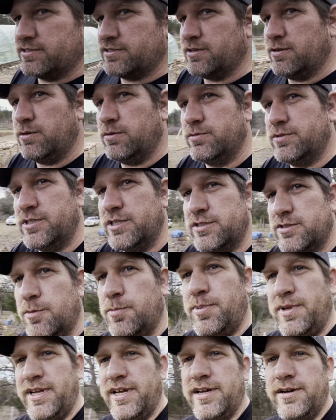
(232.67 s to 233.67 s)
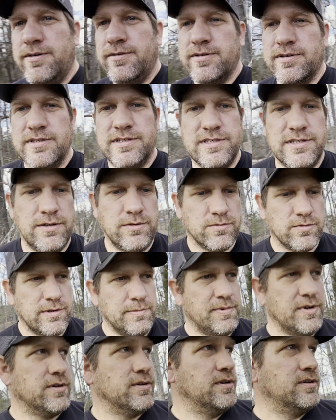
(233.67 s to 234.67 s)
this old chisel plow or this old
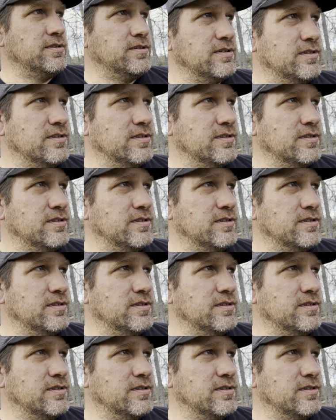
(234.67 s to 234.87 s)
ripper.